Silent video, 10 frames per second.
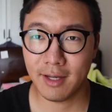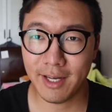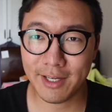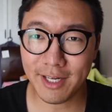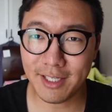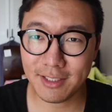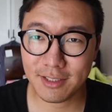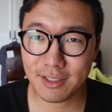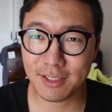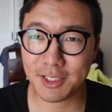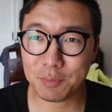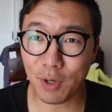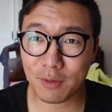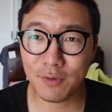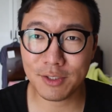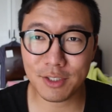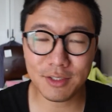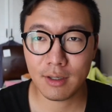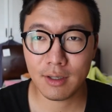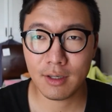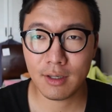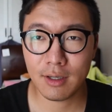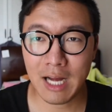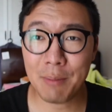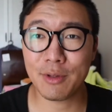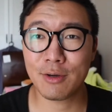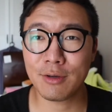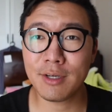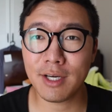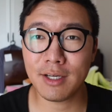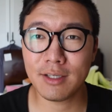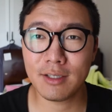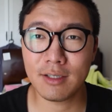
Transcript: Hey guys, this is Spark Fishing. I'm in Korea.